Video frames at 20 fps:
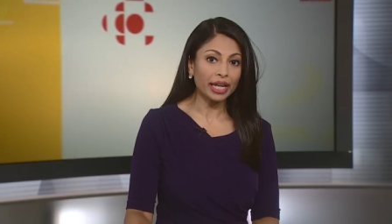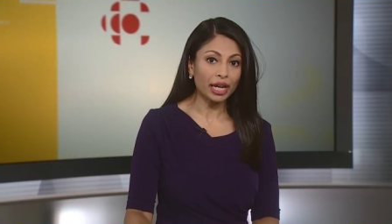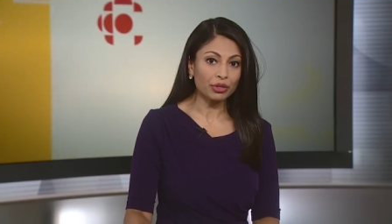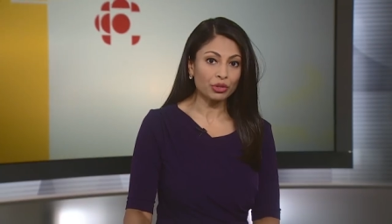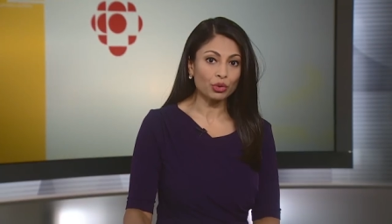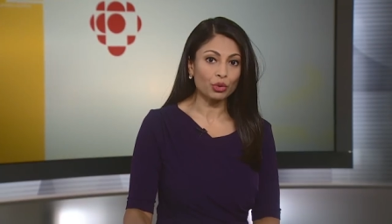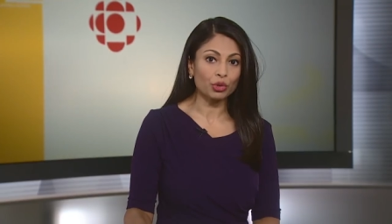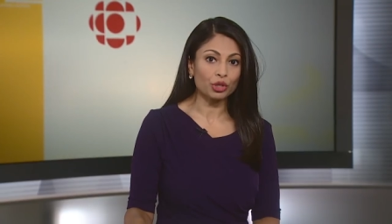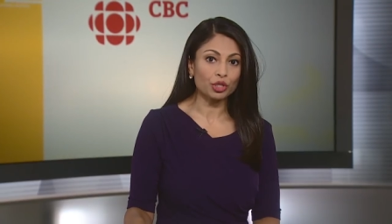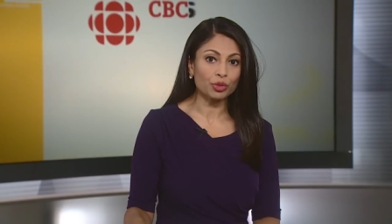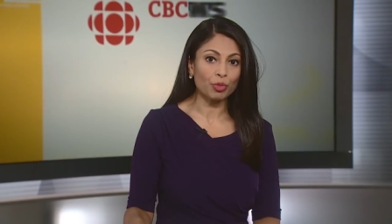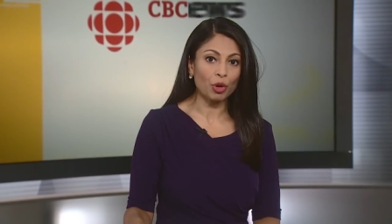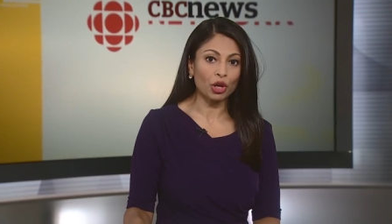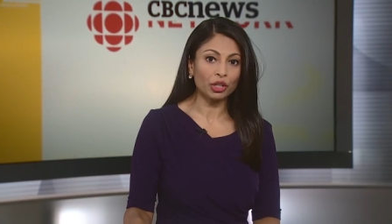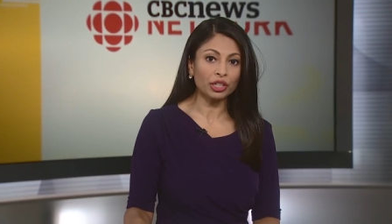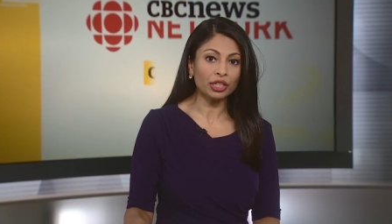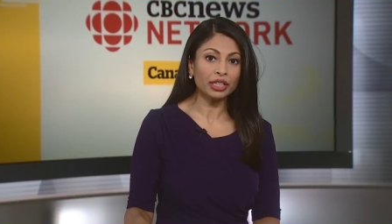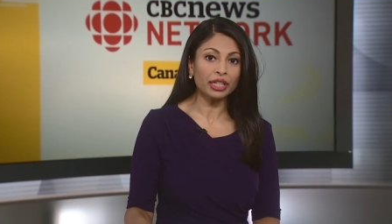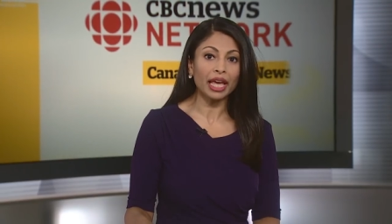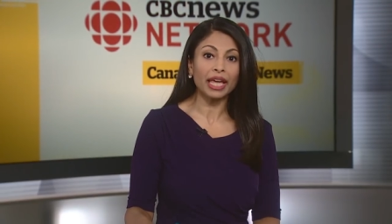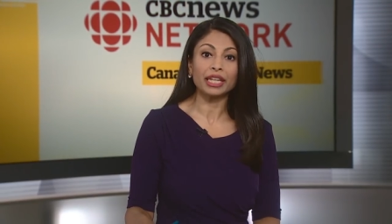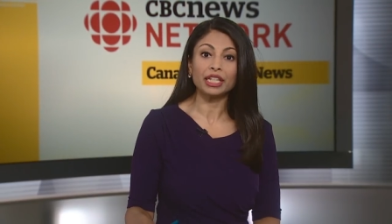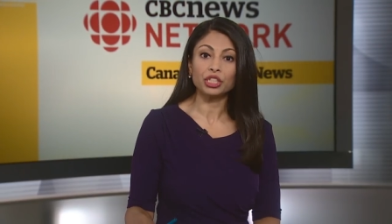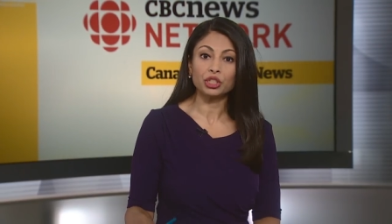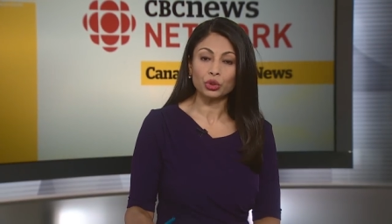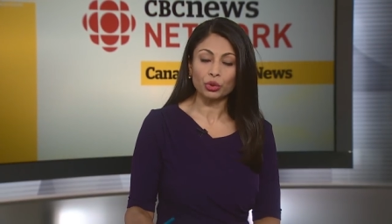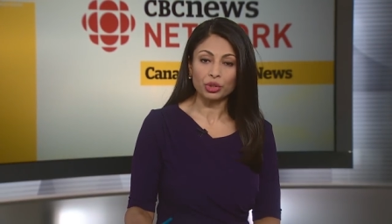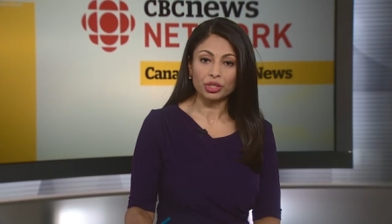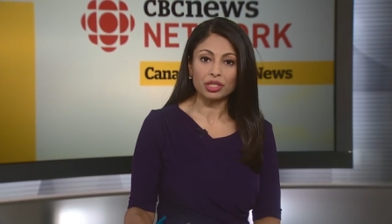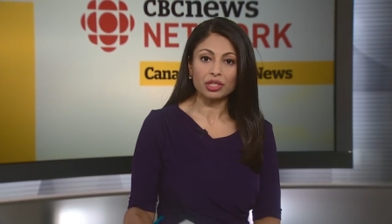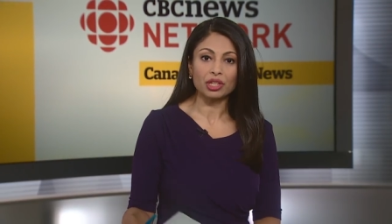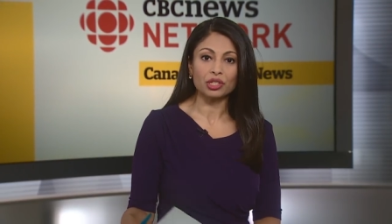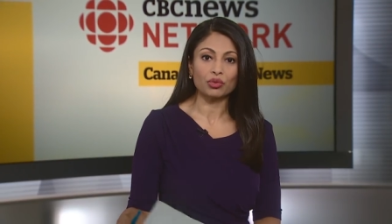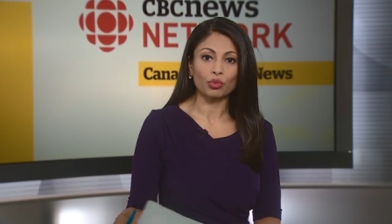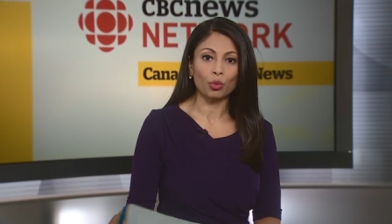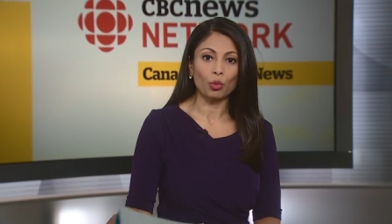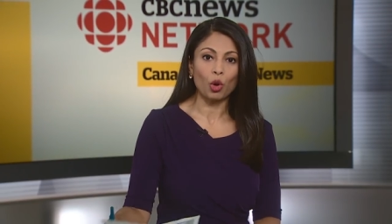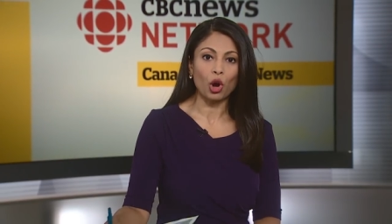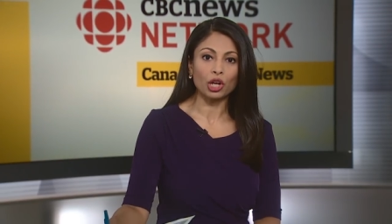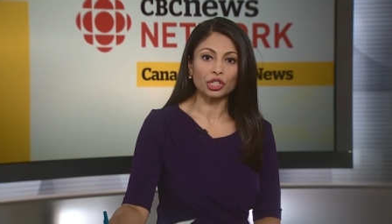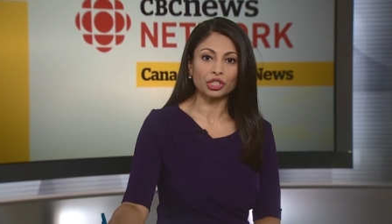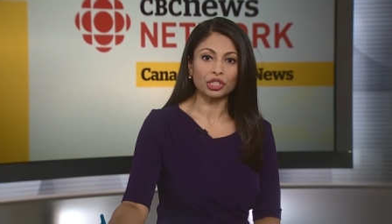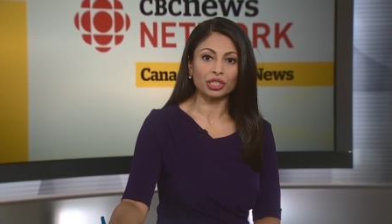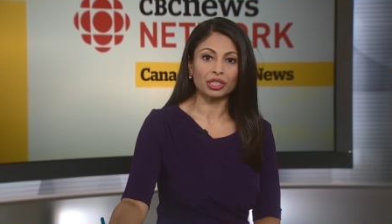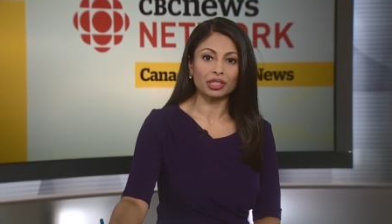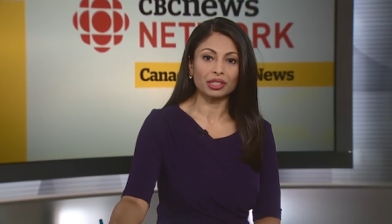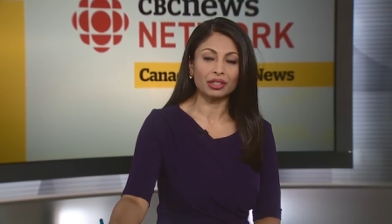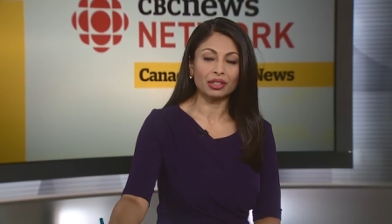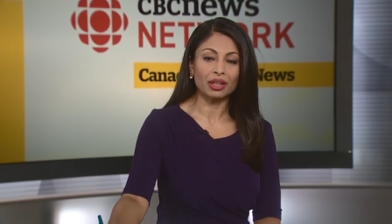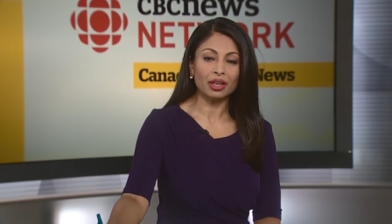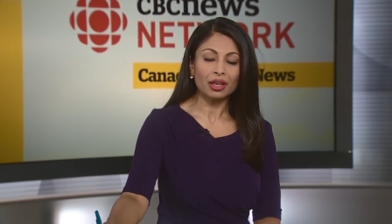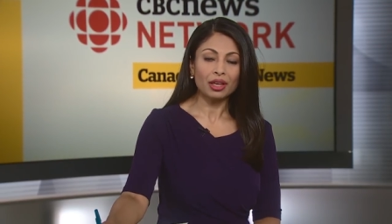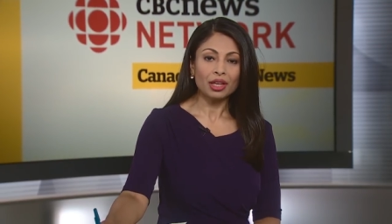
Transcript: House correspondent, and he joins us from Washington.